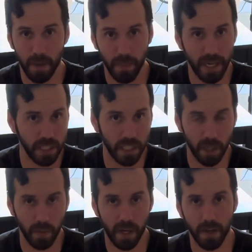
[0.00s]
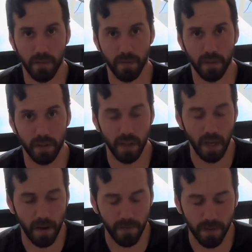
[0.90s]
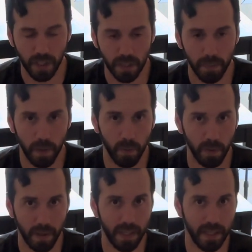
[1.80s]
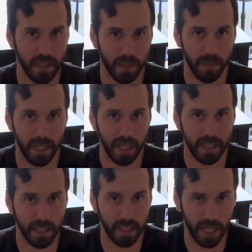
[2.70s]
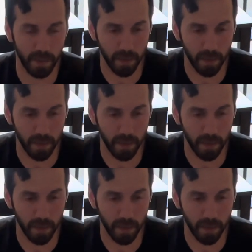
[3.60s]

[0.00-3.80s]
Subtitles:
You might shake around it first, but we want this to be nice and stable.